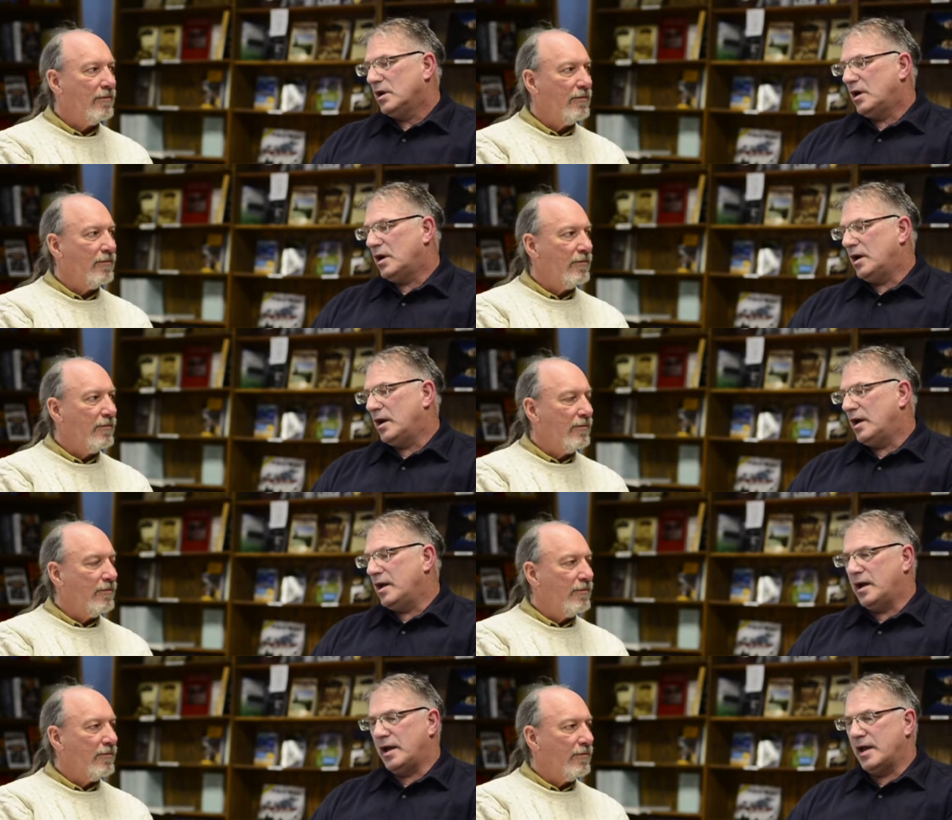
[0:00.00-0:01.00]
Speaker 1: uh,
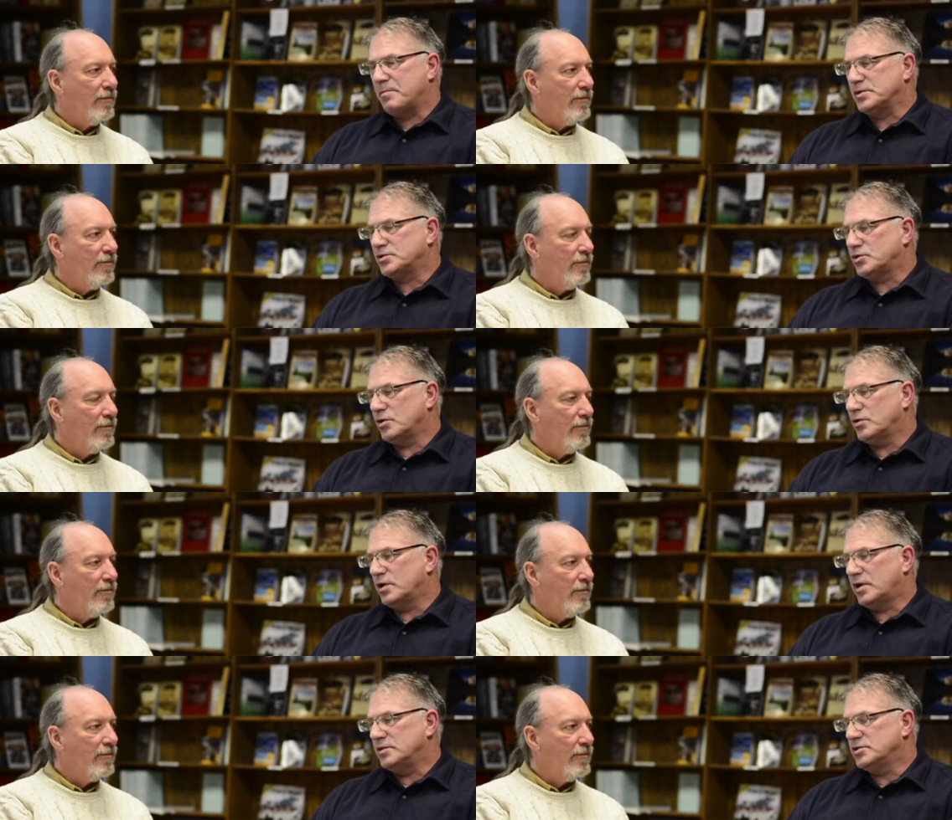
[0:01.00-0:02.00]
uh,
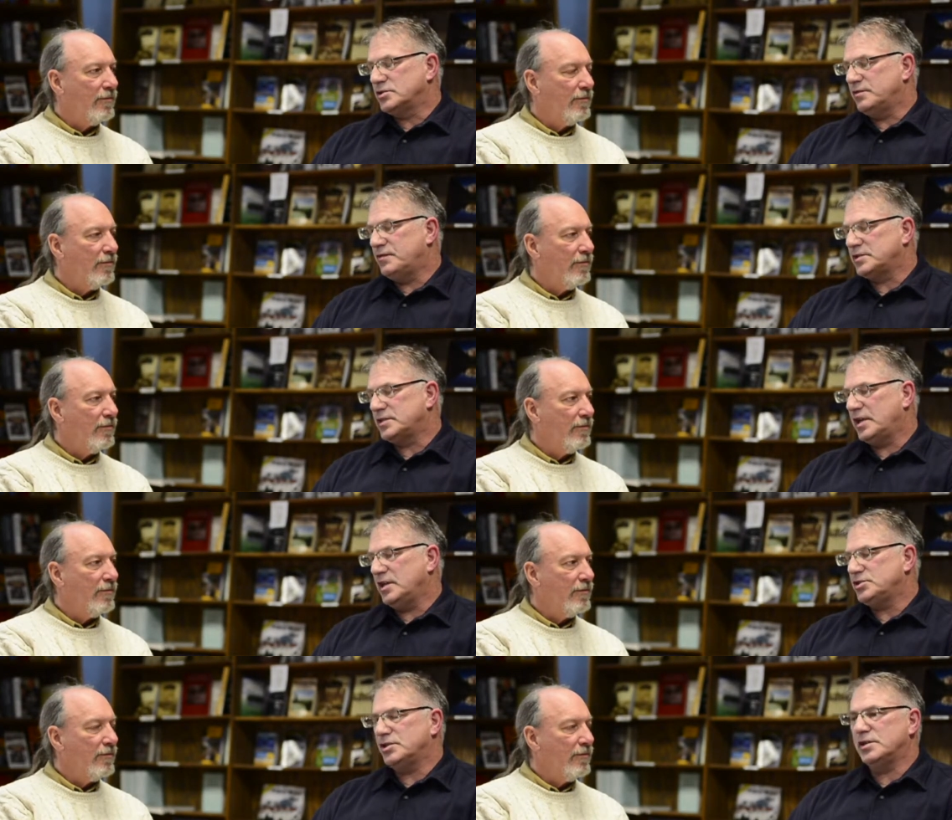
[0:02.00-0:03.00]
episode, uh, just
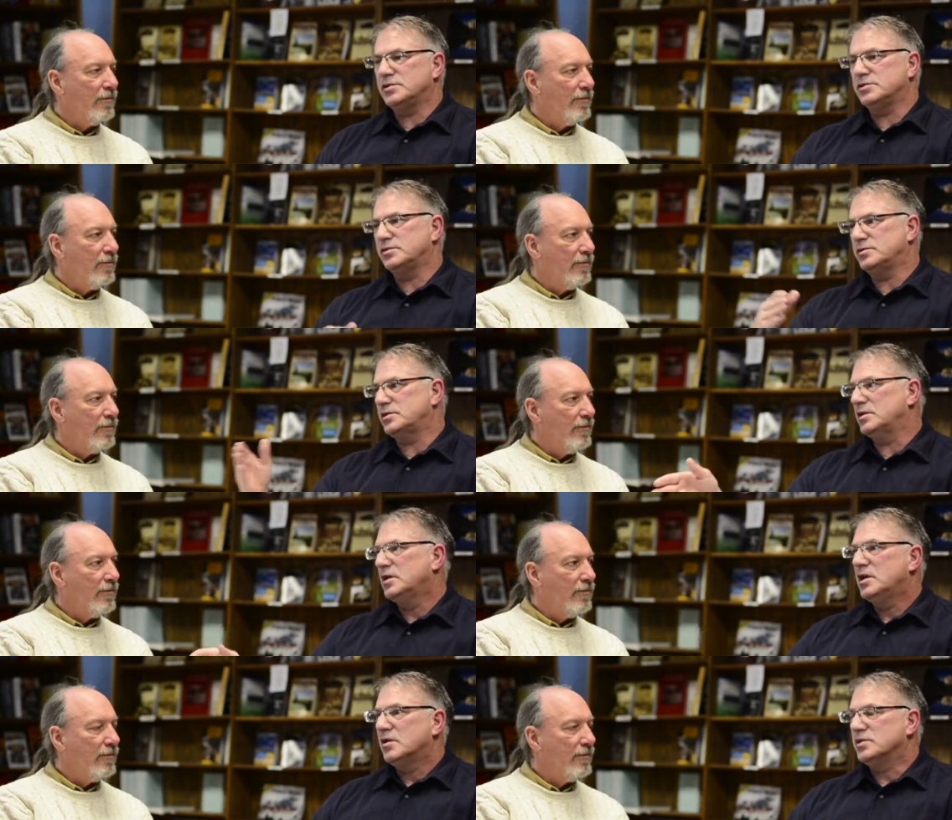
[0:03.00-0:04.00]
investigation into the
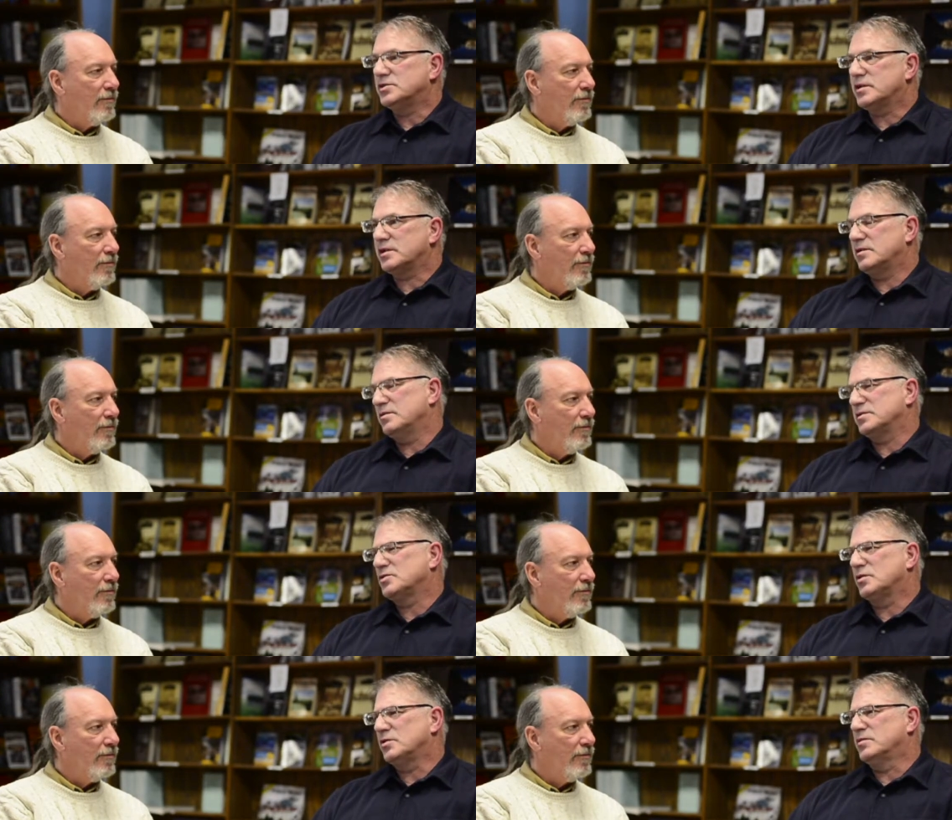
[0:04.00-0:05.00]
restrict,
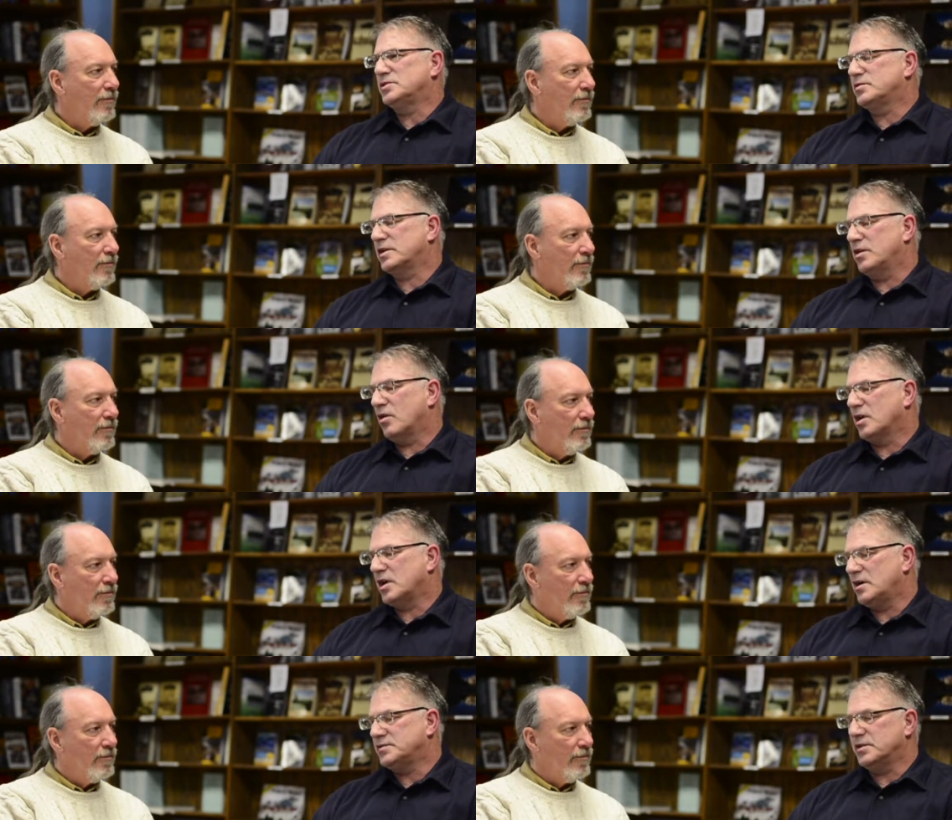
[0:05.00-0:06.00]
so-called restricted
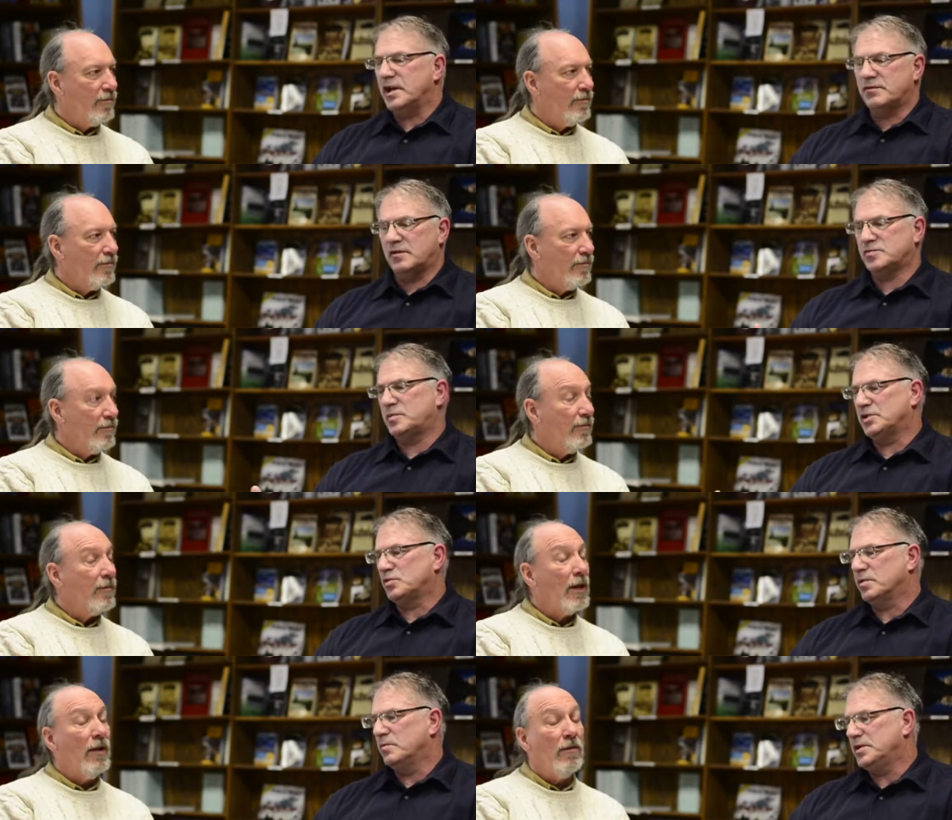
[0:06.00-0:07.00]
archives. There you have to have
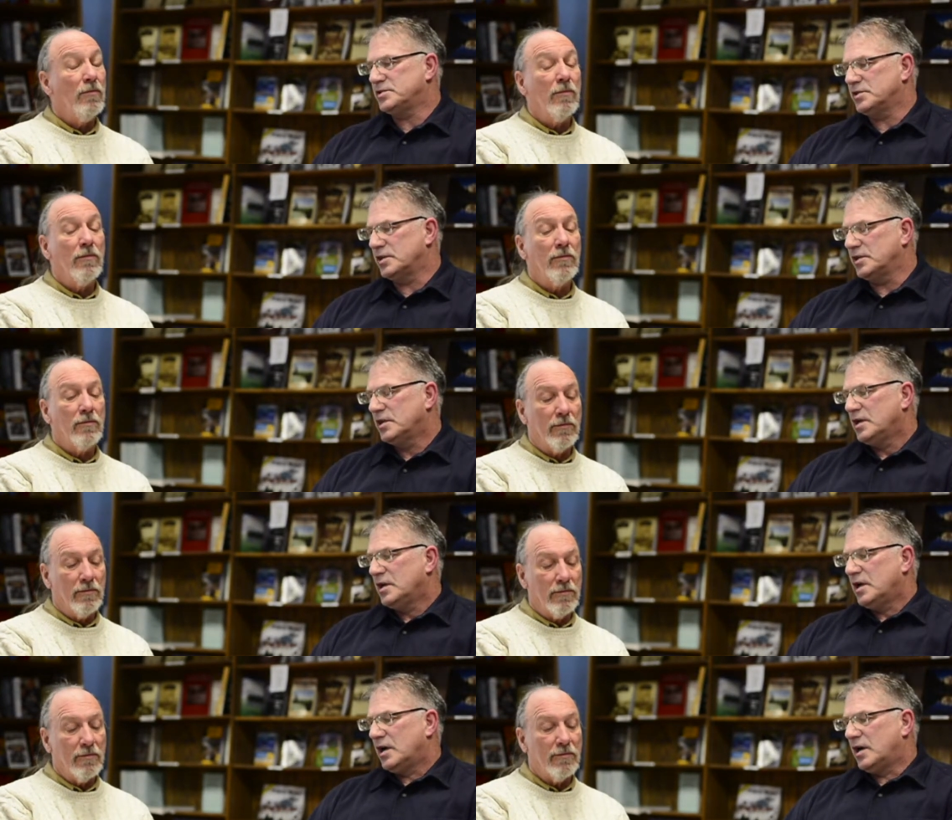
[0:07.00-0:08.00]
special permission.
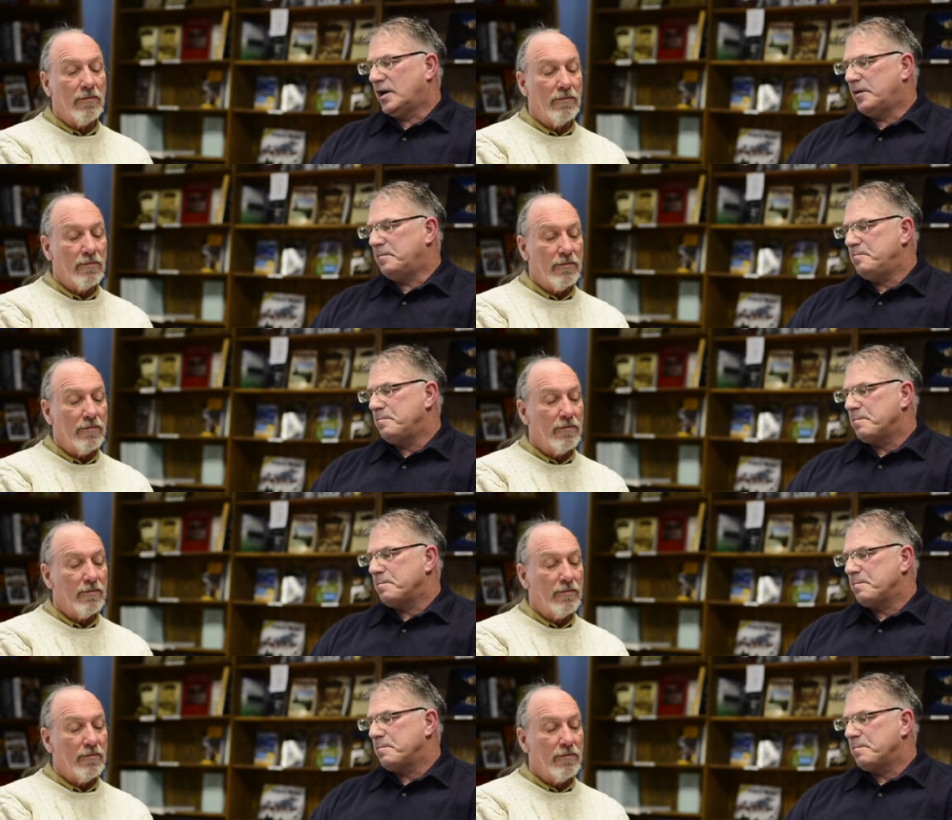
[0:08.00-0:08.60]
Um,